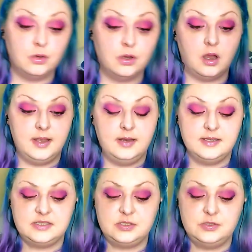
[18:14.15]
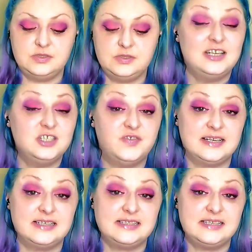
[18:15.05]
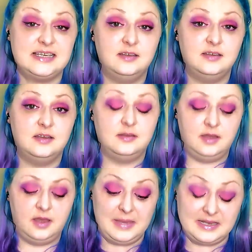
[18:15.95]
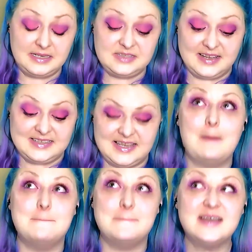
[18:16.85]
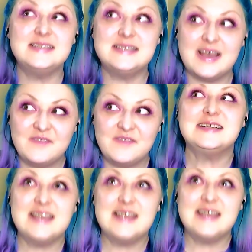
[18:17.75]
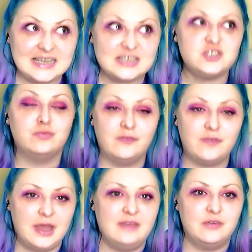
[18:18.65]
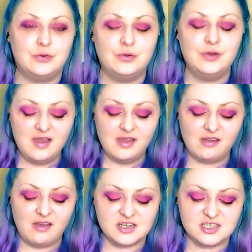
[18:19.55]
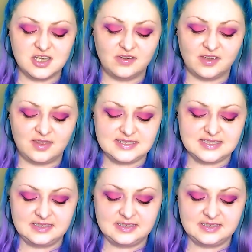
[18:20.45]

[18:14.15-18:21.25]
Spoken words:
I like to use Lash Factor, Max Factor Lash Revival. Gosh, I'll get there tonight.